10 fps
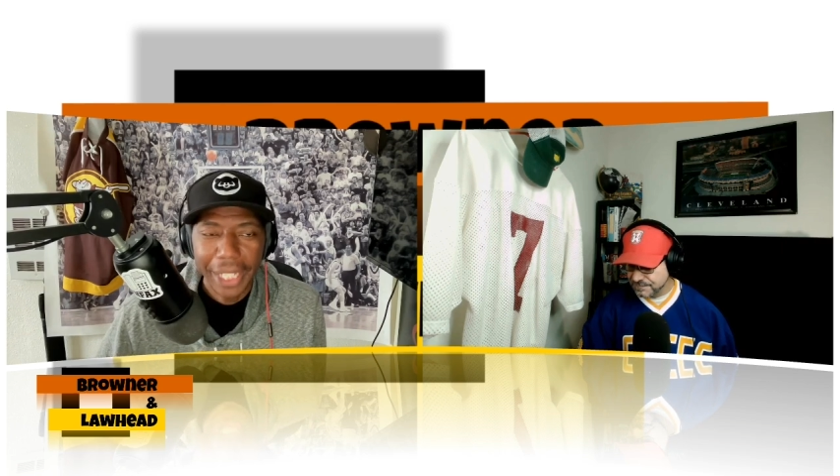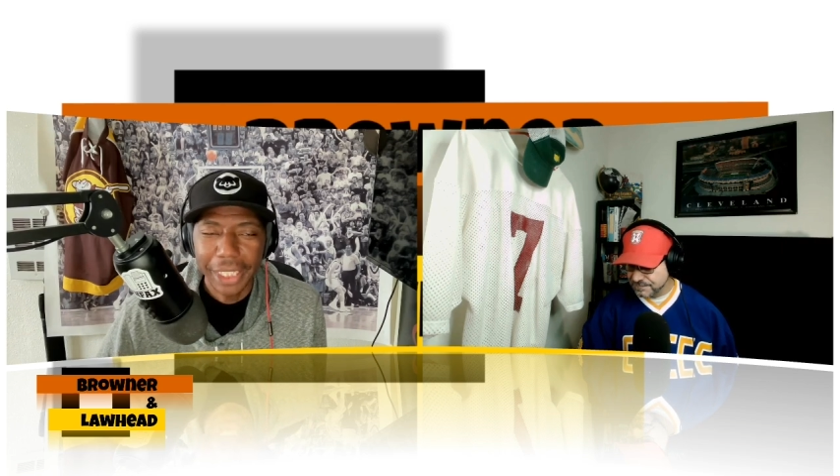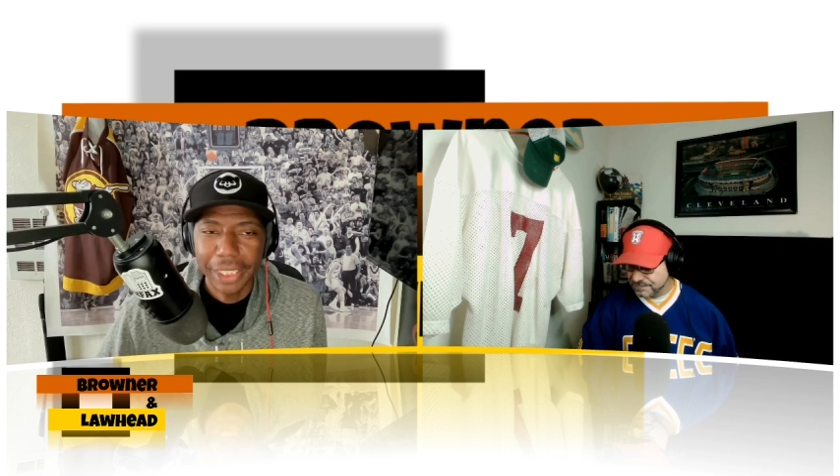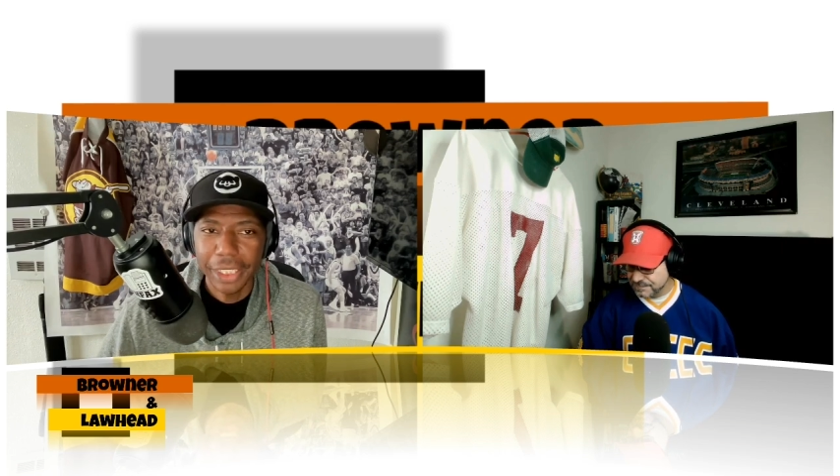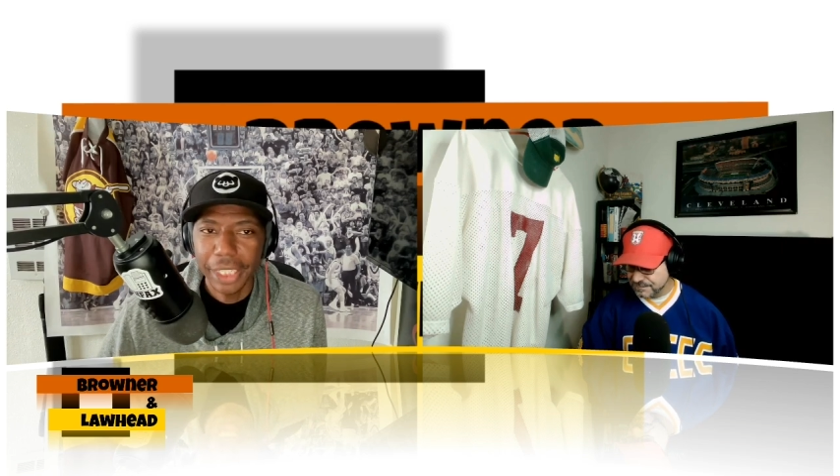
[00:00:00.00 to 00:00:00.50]

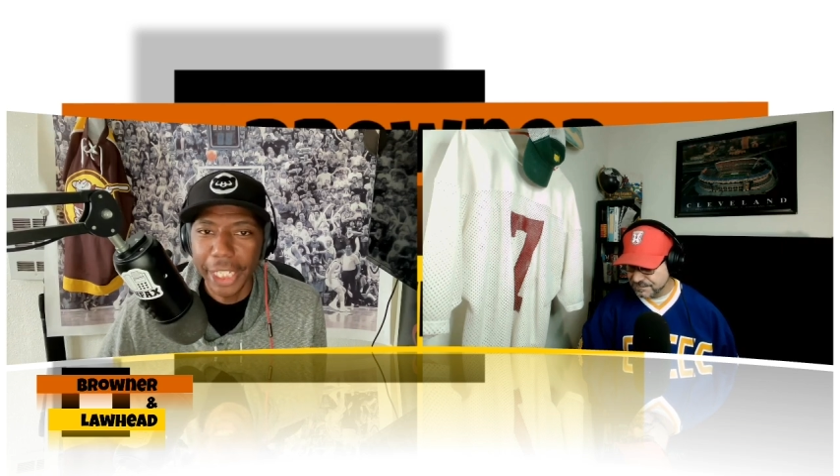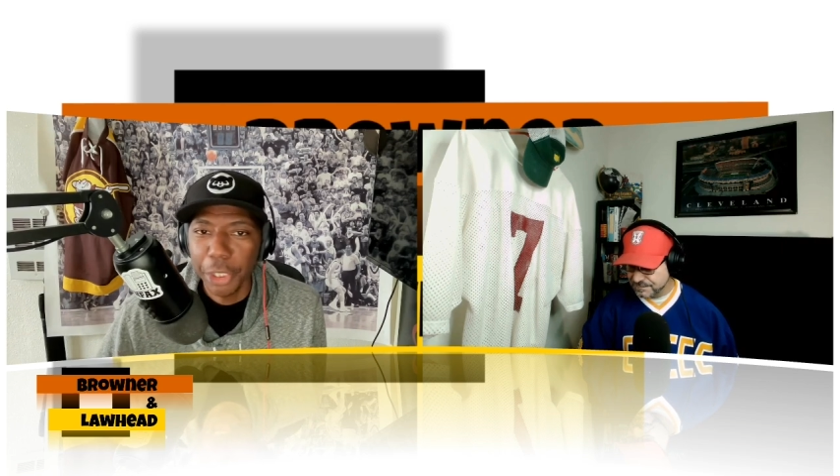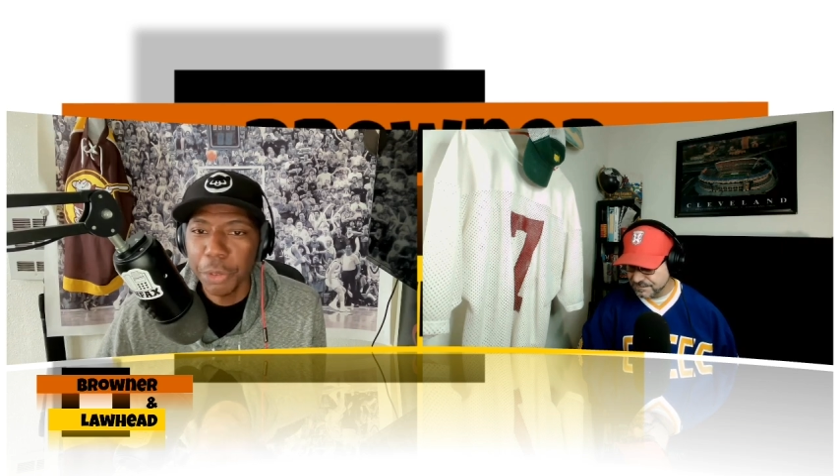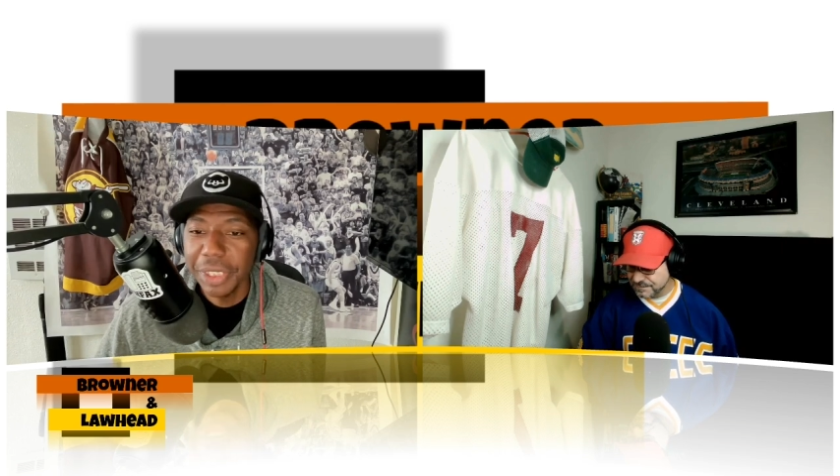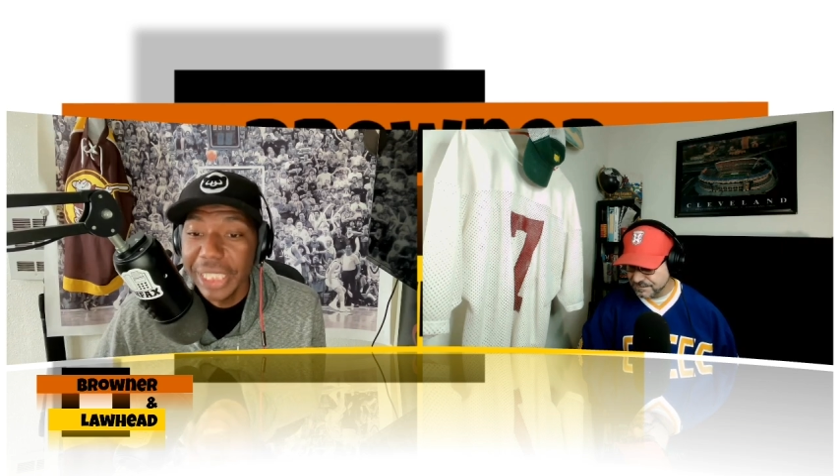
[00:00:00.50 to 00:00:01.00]
I think the
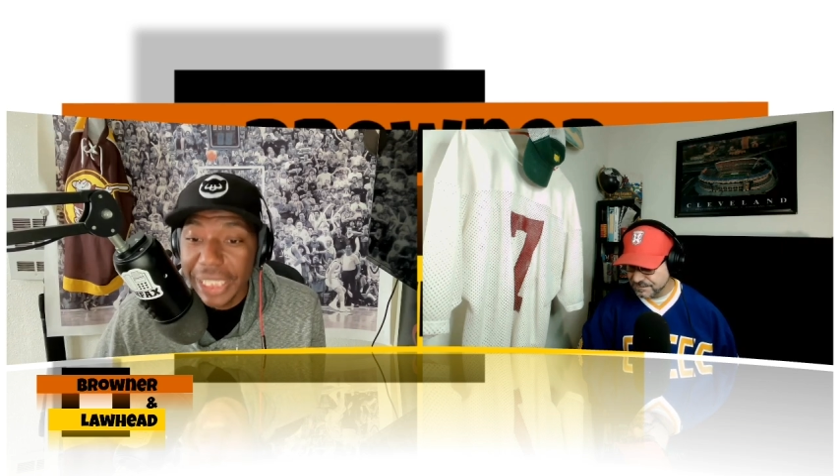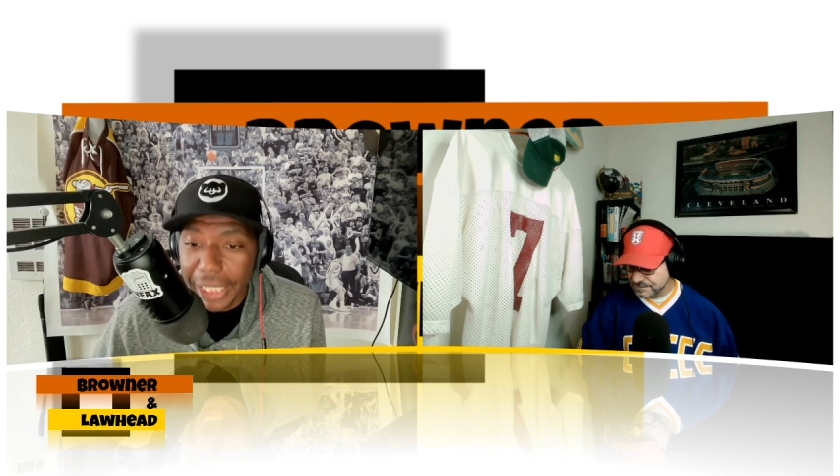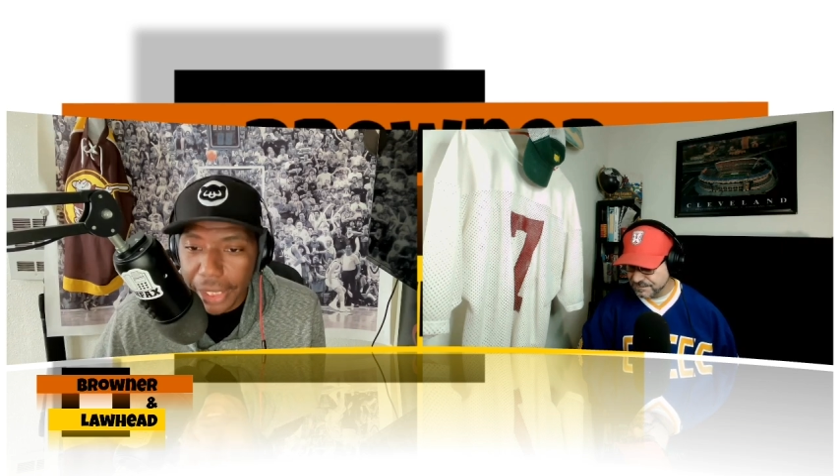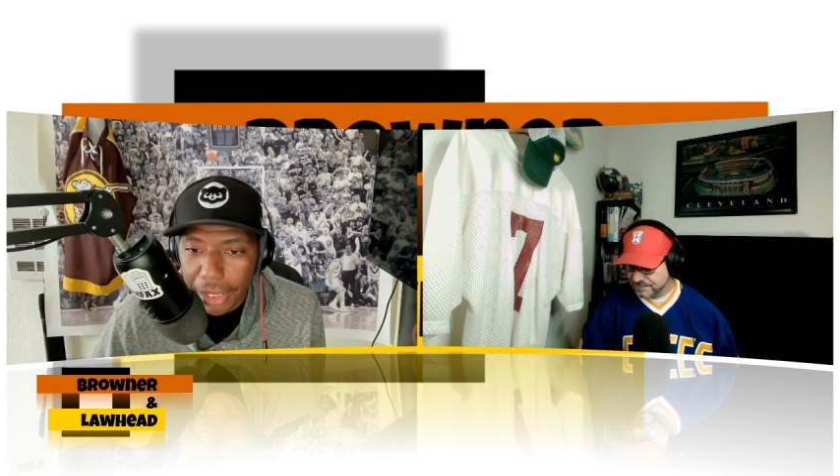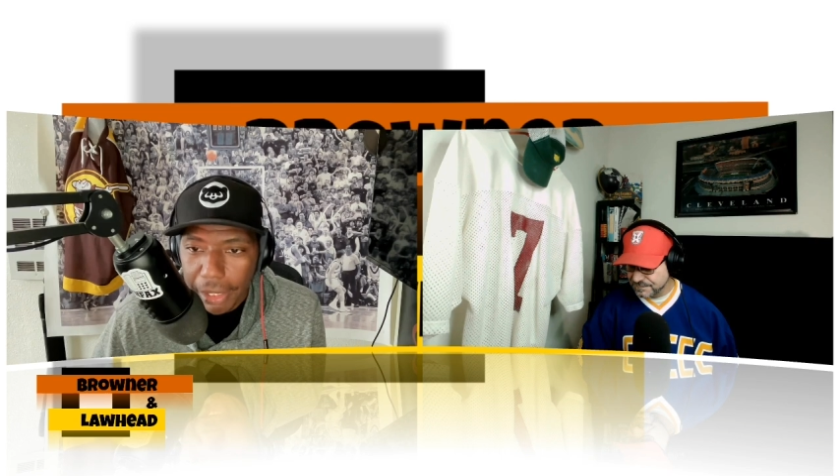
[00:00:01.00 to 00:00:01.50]
Lakers
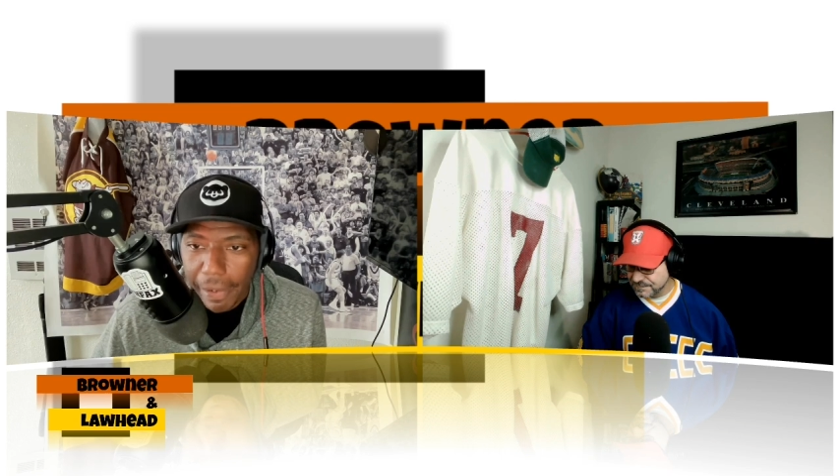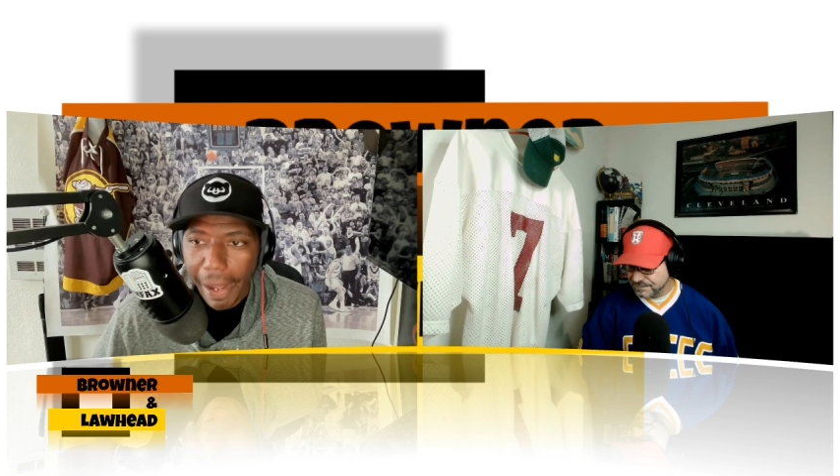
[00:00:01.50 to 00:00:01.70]
need it.